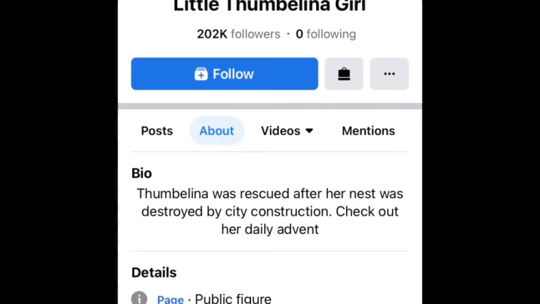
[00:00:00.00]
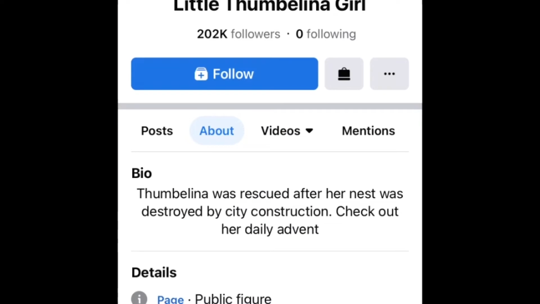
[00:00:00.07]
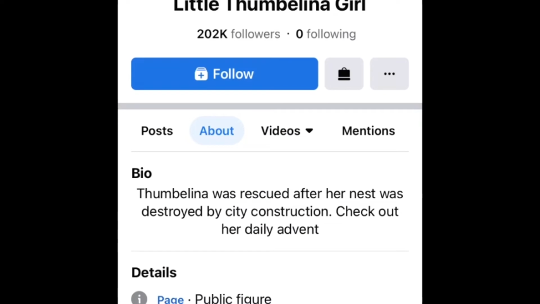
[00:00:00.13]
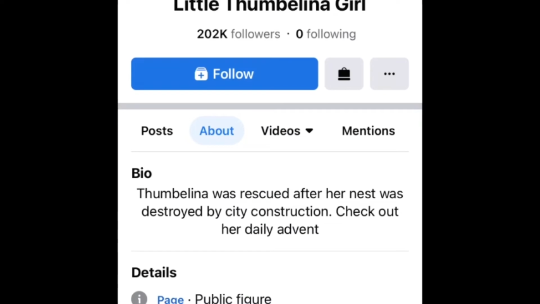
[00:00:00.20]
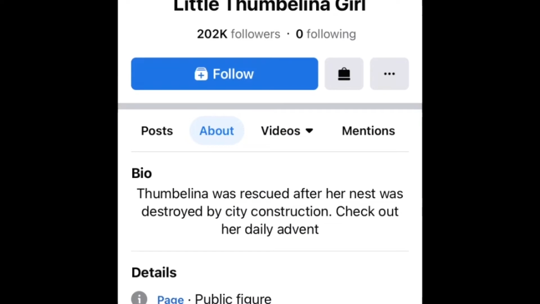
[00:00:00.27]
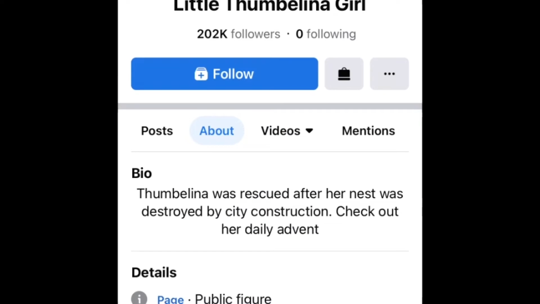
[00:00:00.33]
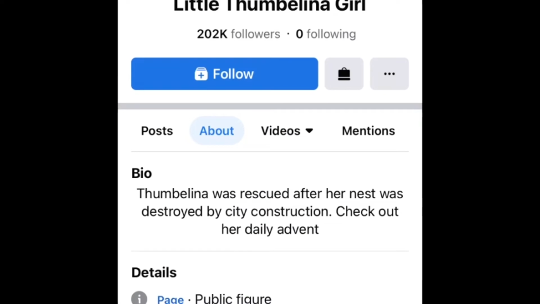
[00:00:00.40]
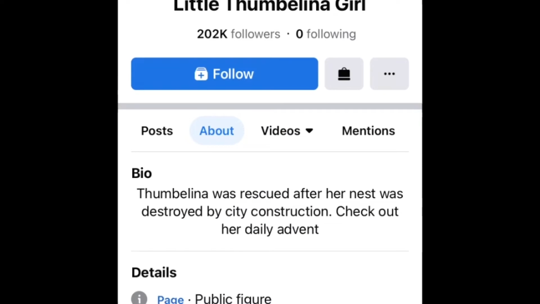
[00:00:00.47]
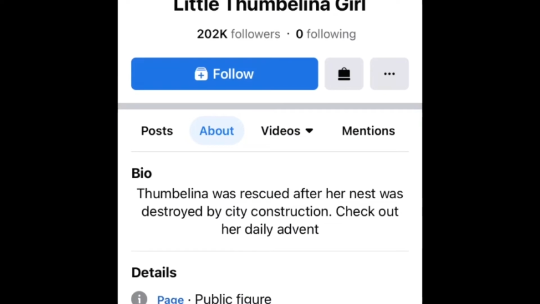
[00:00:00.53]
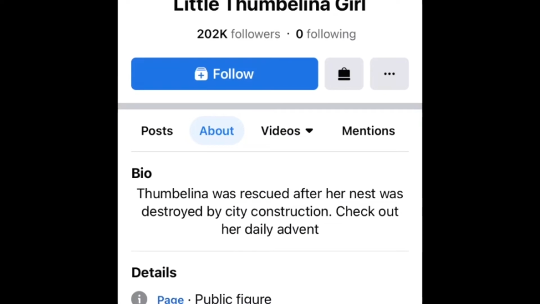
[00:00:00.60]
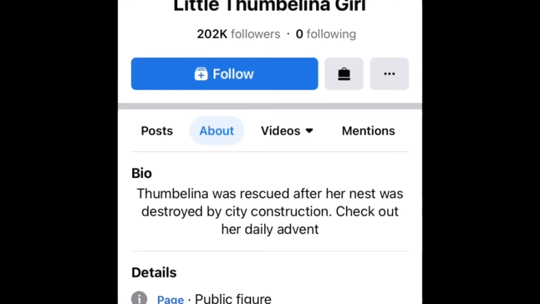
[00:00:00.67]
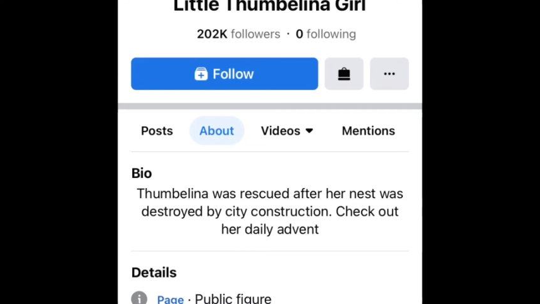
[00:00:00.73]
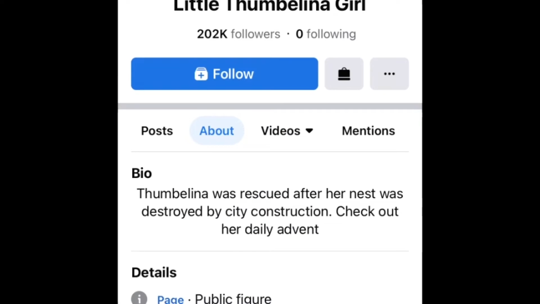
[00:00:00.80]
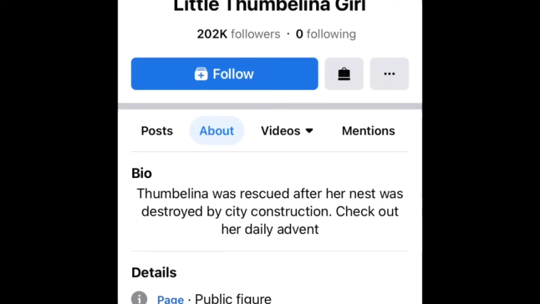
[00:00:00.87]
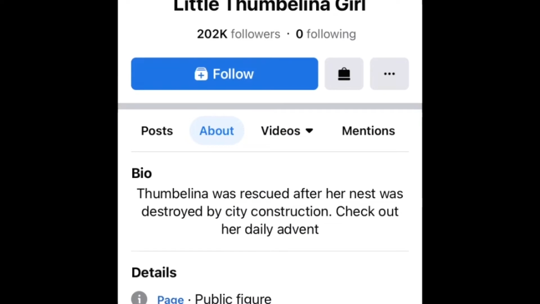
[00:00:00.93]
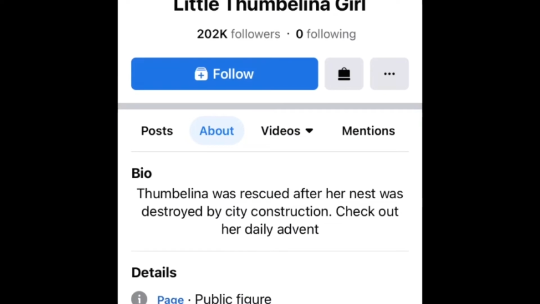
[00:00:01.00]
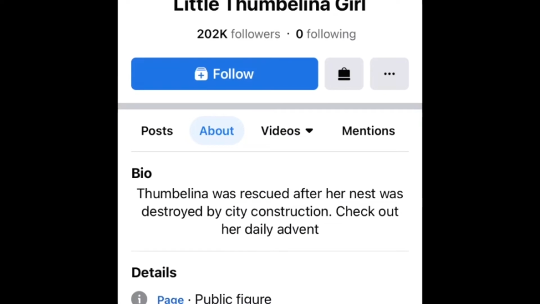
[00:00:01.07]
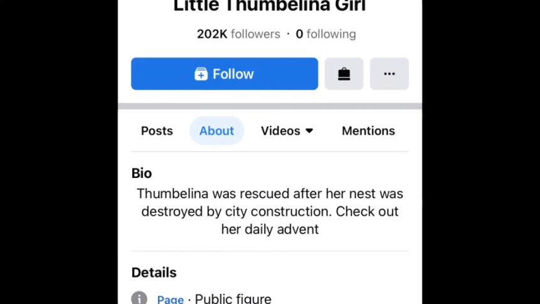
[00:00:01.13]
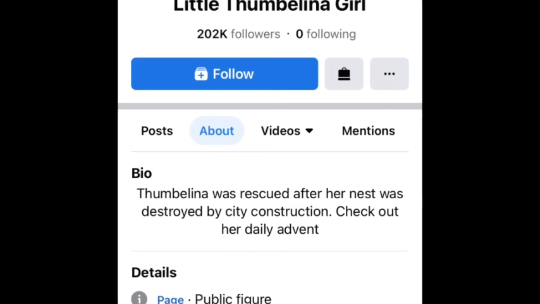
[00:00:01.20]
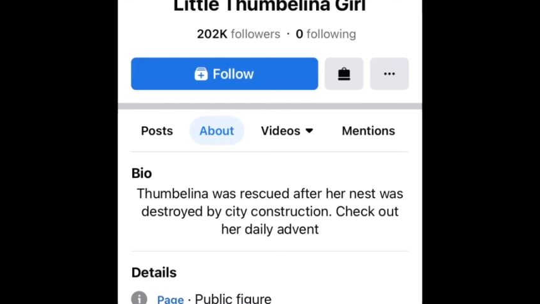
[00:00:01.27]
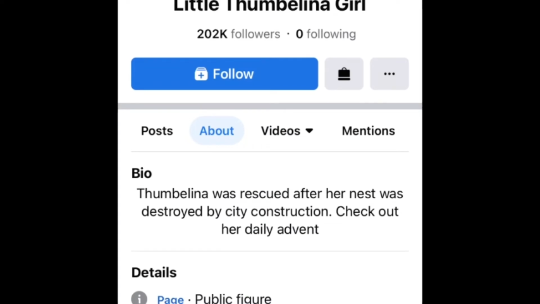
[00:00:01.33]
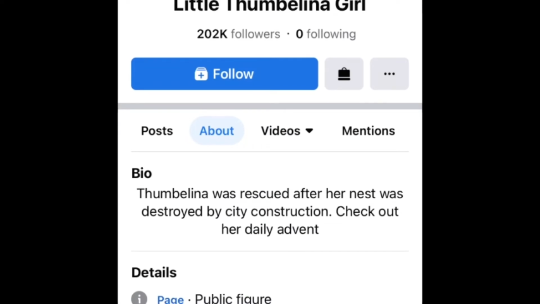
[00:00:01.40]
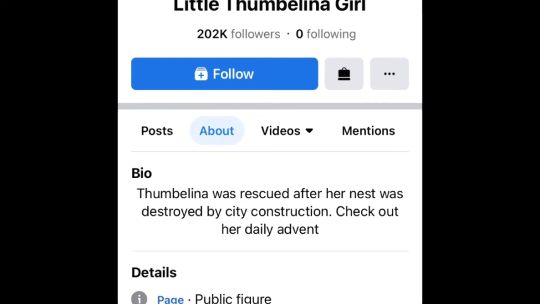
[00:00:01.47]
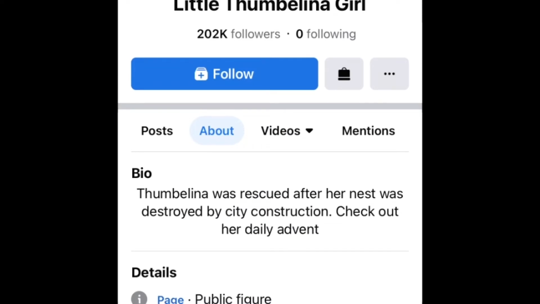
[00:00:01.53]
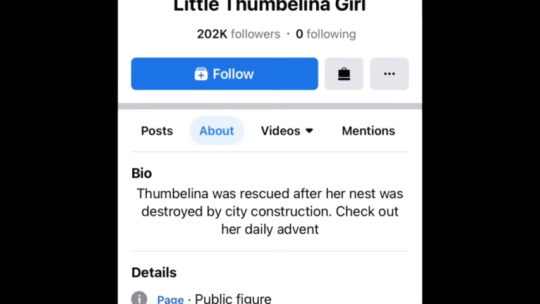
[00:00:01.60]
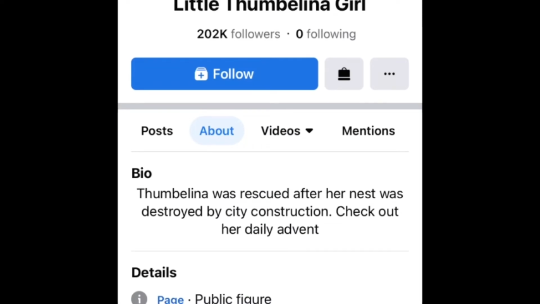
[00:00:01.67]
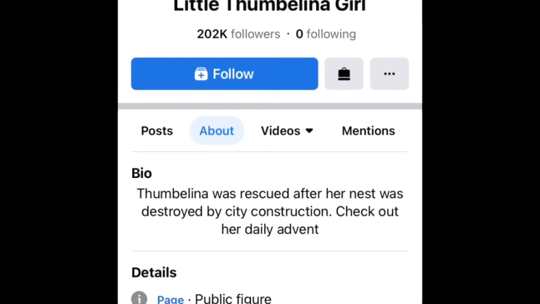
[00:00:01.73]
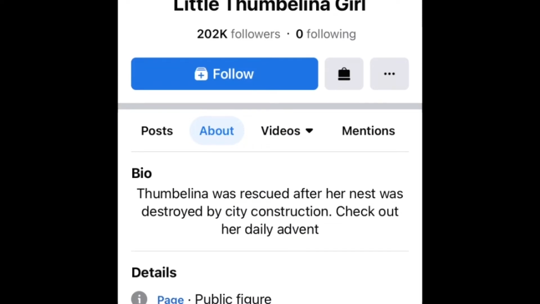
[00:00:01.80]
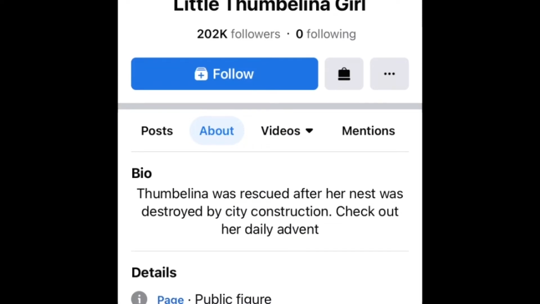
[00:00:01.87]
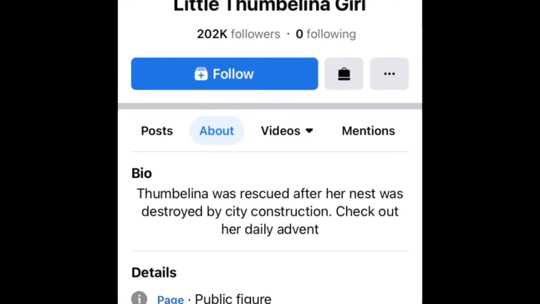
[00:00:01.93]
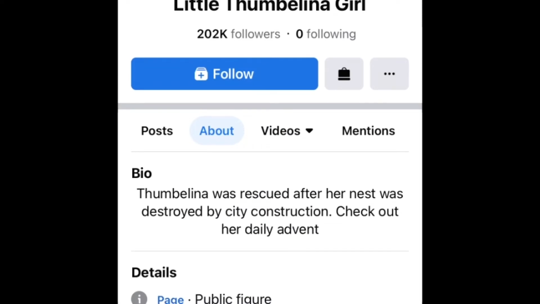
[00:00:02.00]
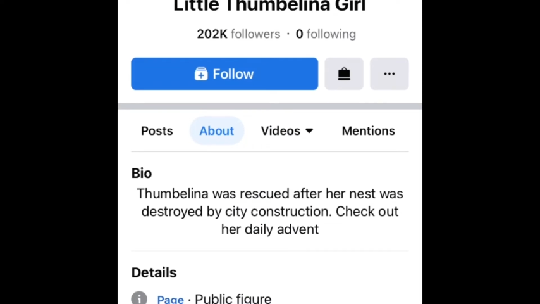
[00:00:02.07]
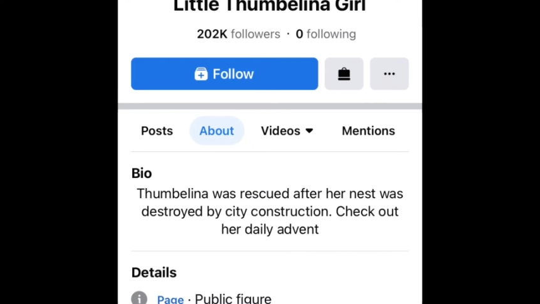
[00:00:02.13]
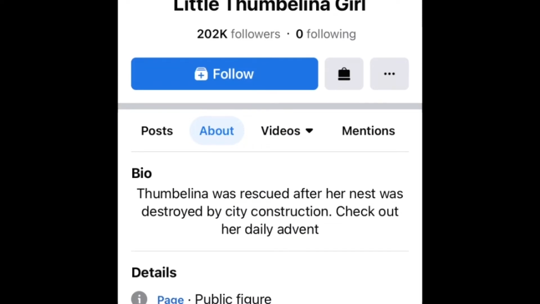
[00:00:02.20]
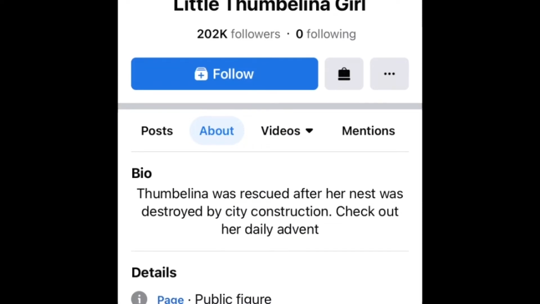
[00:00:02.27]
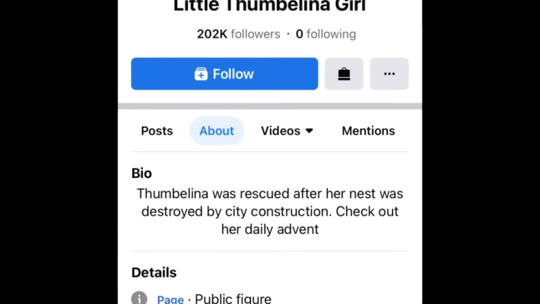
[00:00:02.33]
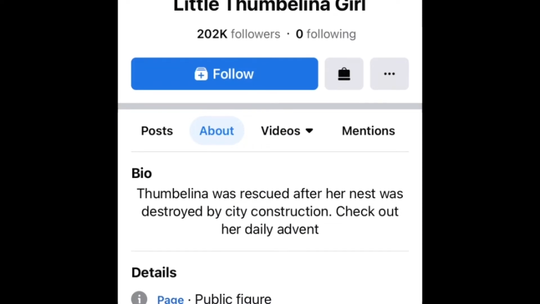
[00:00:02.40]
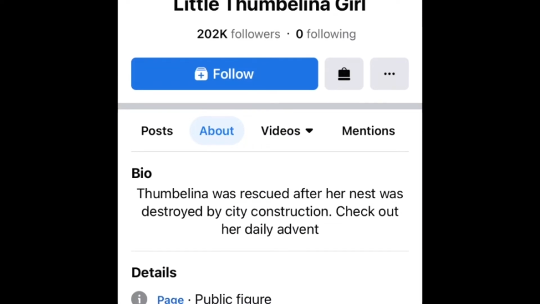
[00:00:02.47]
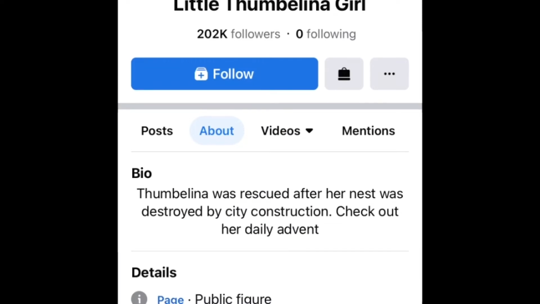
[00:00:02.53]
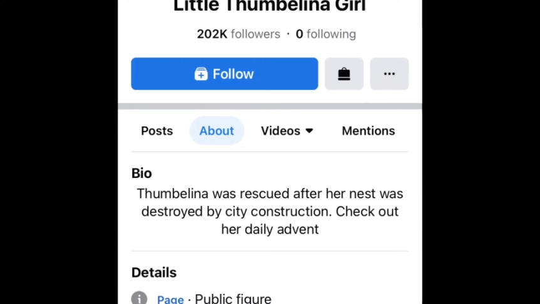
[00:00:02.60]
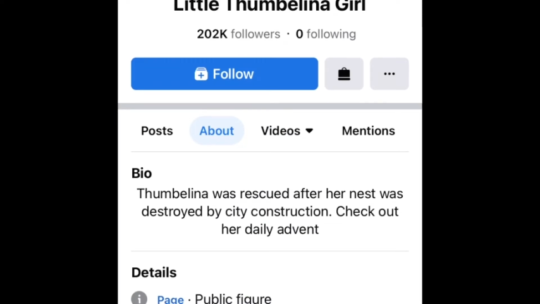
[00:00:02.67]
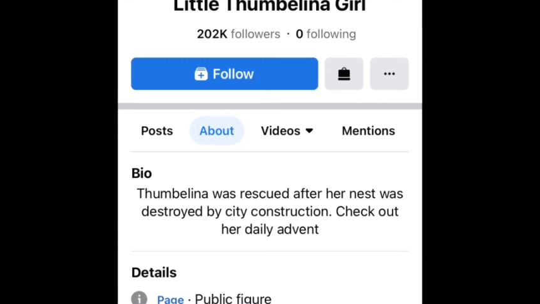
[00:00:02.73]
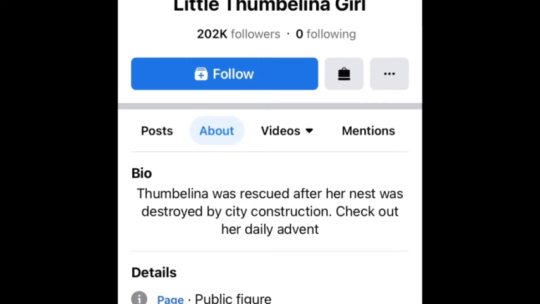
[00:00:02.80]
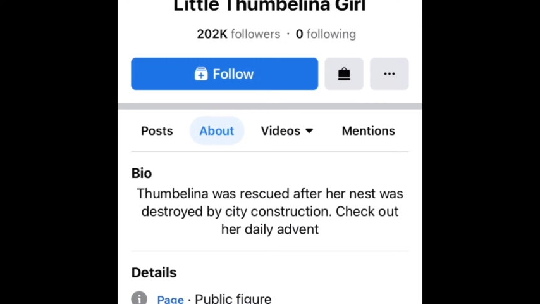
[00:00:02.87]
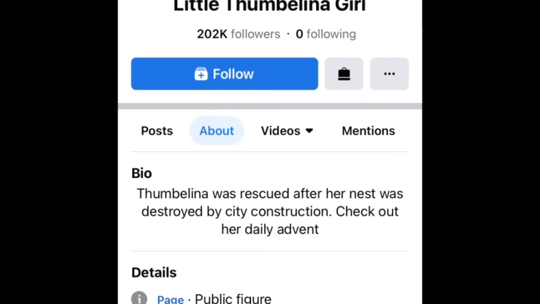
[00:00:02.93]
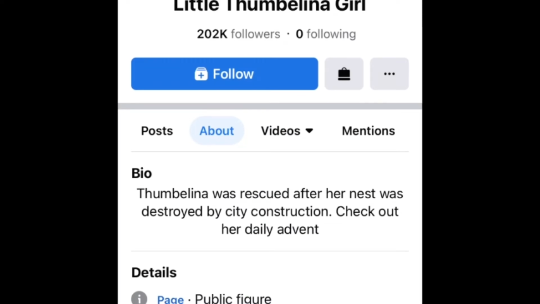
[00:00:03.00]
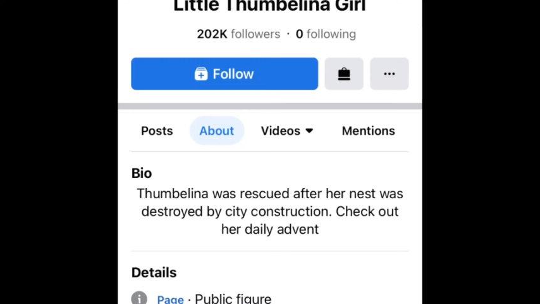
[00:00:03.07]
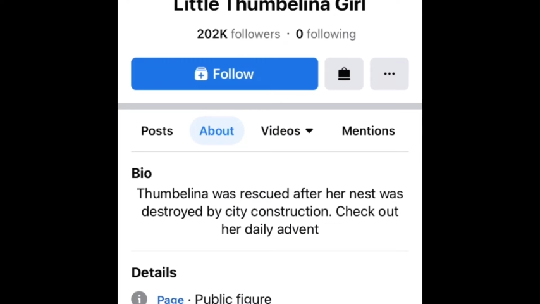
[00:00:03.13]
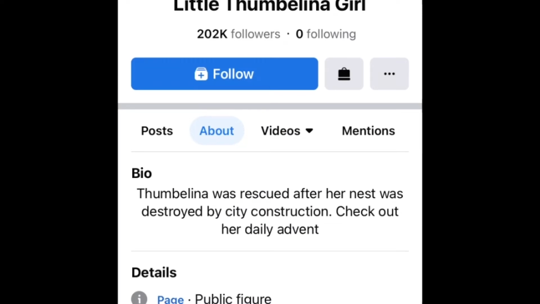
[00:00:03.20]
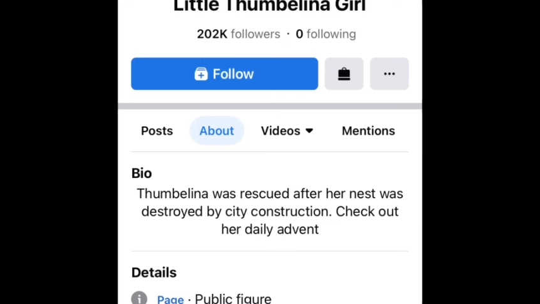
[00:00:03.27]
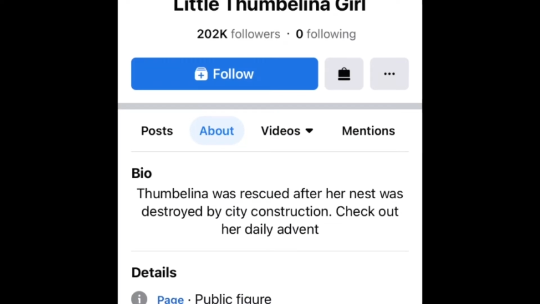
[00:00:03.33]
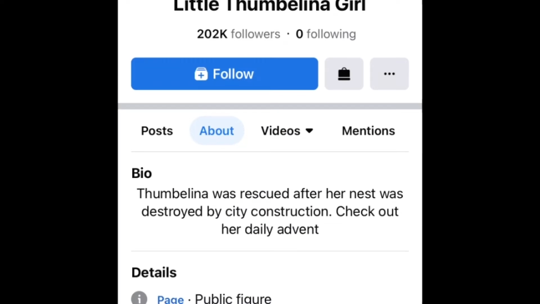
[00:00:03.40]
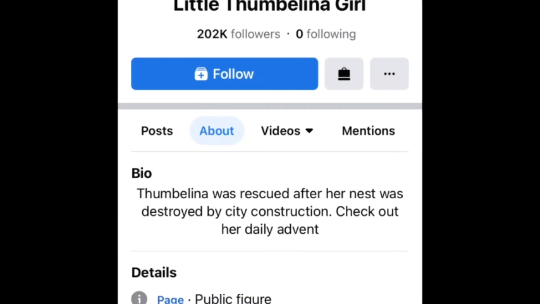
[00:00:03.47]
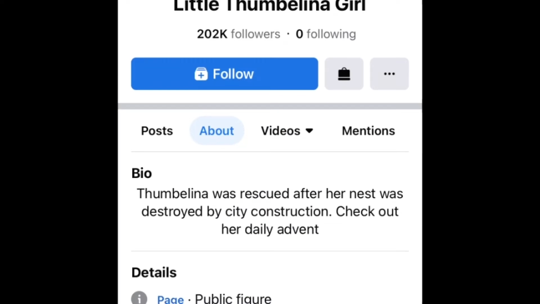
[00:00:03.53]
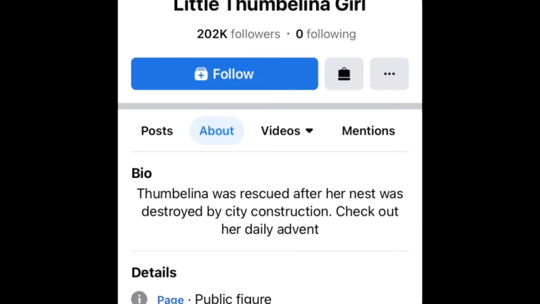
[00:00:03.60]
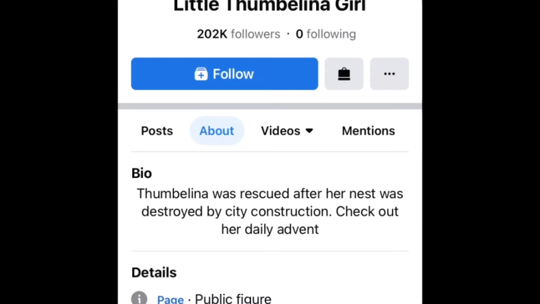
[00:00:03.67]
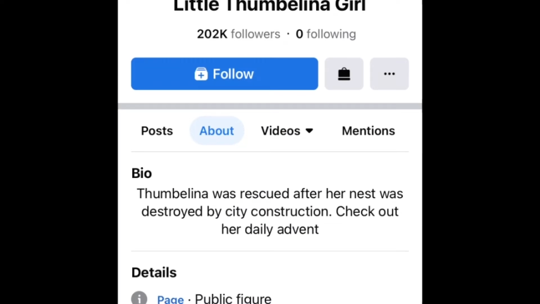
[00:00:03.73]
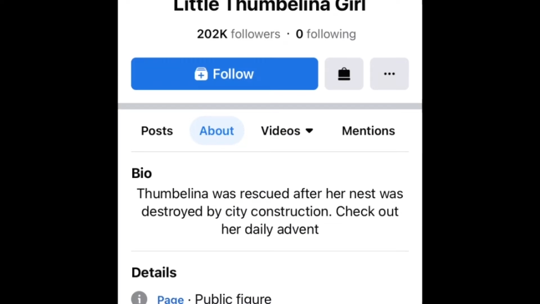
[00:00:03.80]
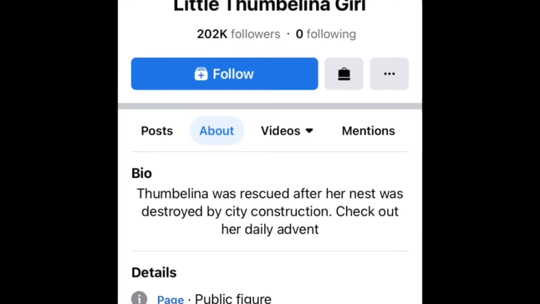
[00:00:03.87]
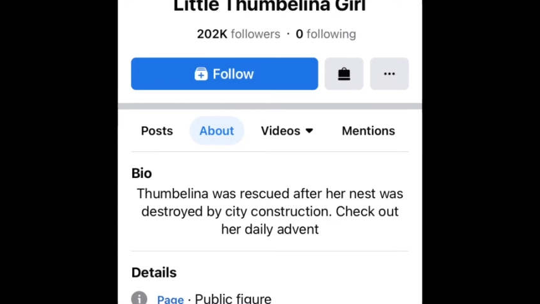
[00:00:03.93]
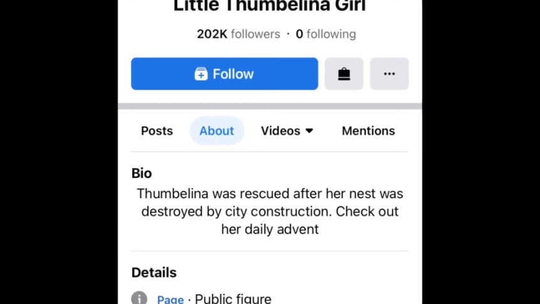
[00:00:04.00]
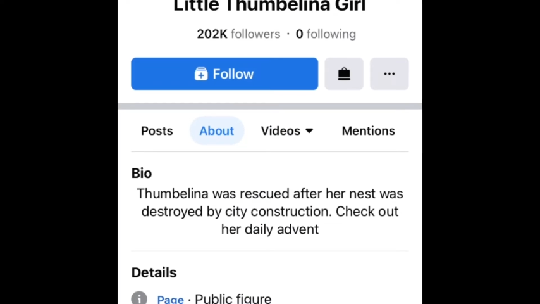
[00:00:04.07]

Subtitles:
(no speaker visible)